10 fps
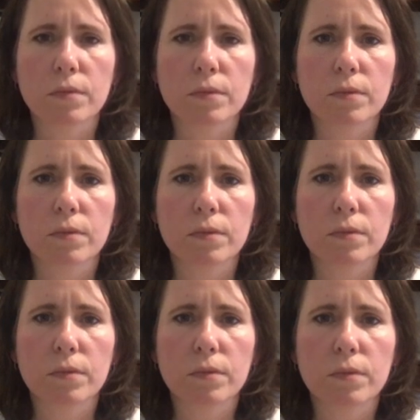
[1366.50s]

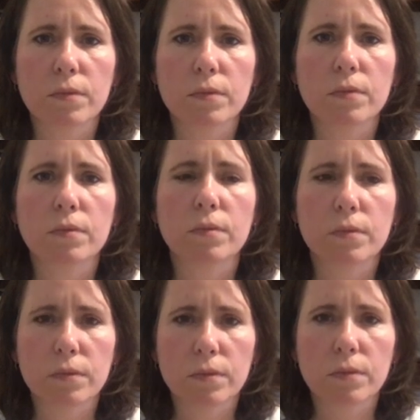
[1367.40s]

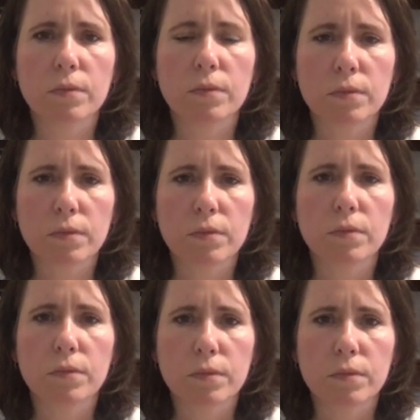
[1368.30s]

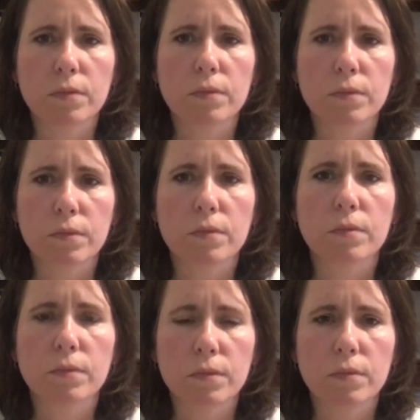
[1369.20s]

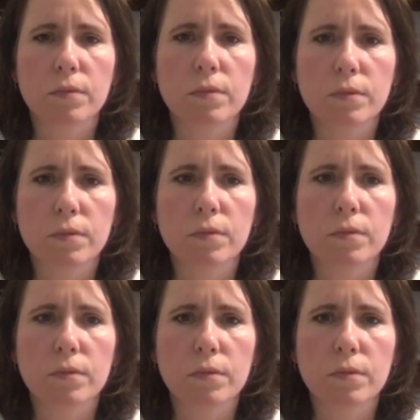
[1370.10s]

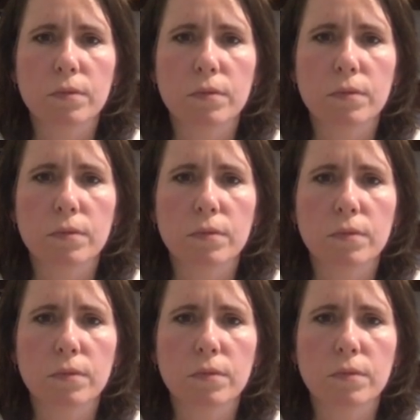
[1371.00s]

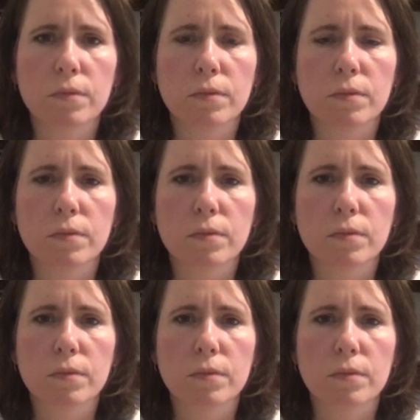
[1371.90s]

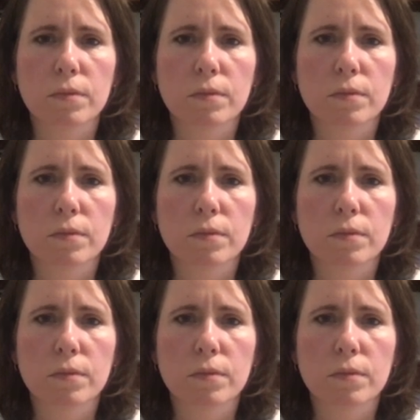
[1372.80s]
(not speaking)